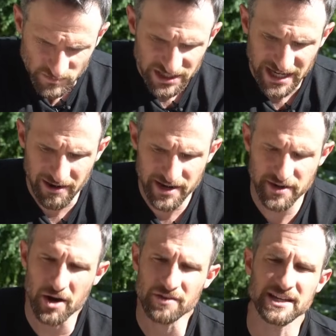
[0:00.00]
Now I
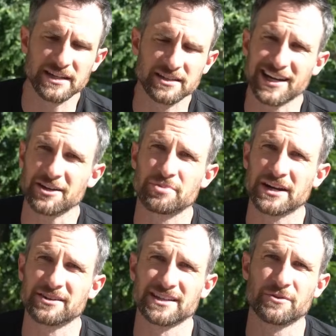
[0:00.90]
know that
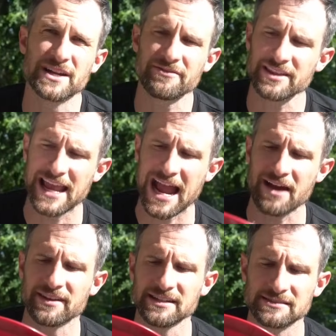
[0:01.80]
Cloudbreaker, like whenever they
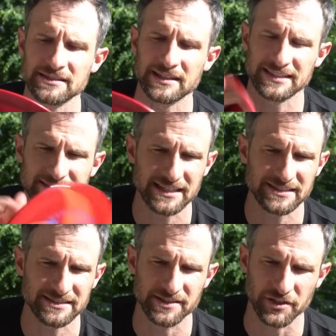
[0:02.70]
have these, like it says
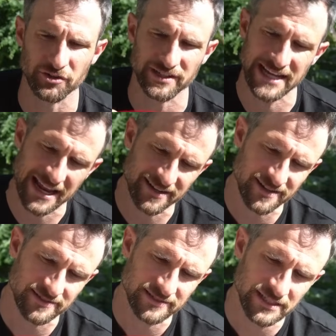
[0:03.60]
it's the
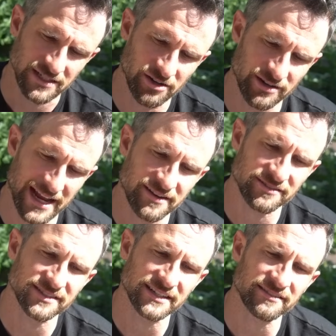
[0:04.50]
creator
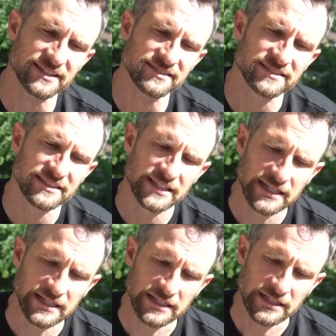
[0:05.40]
series.
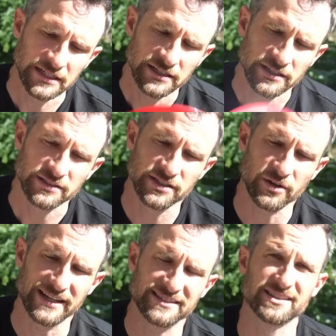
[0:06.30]

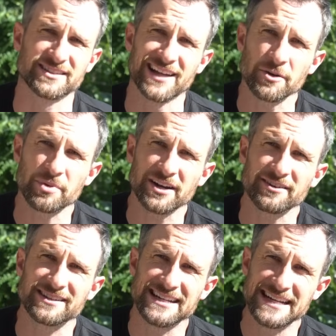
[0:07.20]
So is the
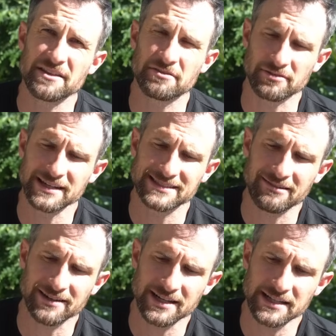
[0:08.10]
Cloudbreaker a DD3? Is that
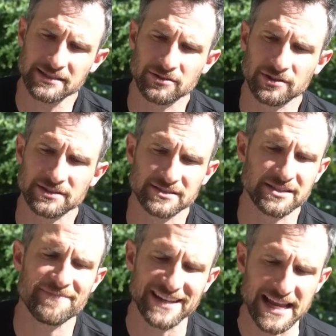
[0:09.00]
what it is? Or is it
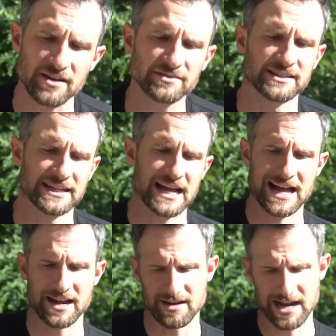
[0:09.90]
something else? Like
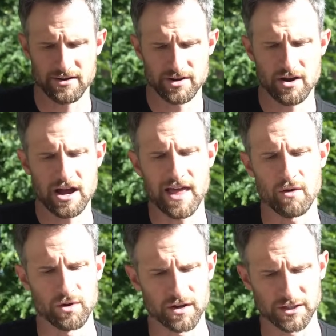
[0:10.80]
I don't know how
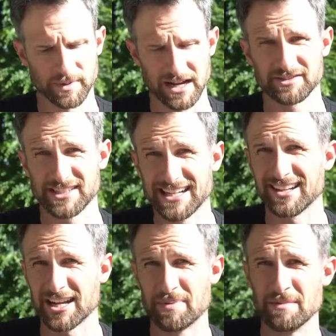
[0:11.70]
that works, but I've seen a
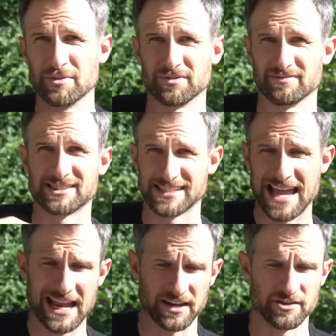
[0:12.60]
lot of people
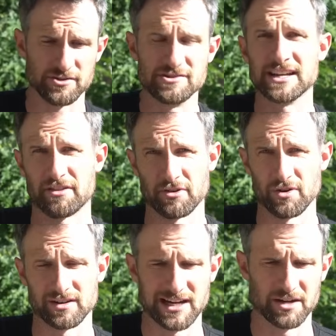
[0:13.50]
saying you need to throw
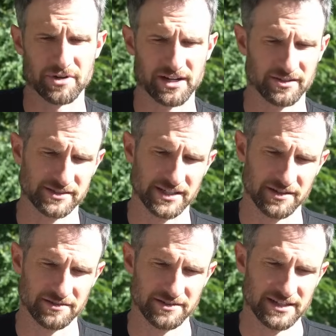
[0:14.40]
a Cloudbreaker. So